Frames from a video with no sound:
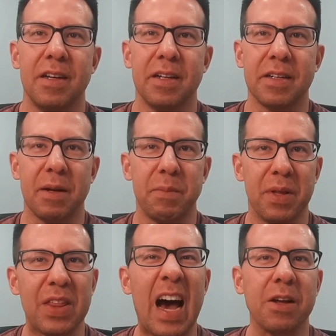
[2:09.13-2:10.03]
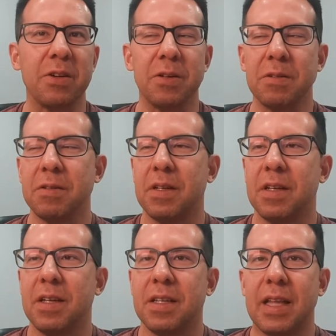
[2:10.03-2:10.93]
and kind of methodical
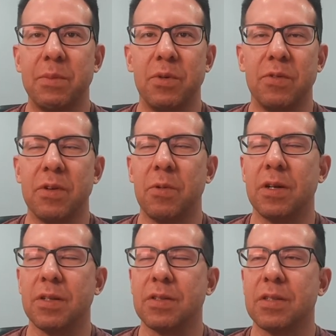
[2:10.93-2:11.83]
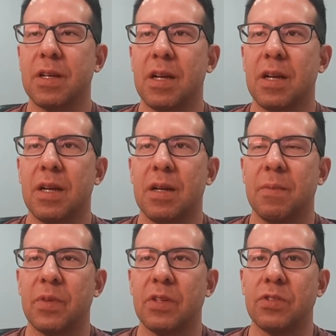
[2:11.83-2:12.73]
that movie was.
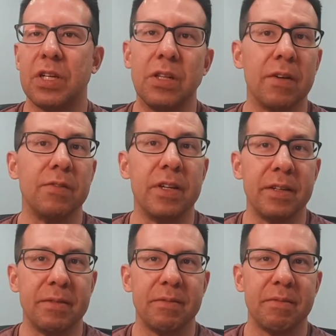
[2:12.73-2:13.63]
She loved it.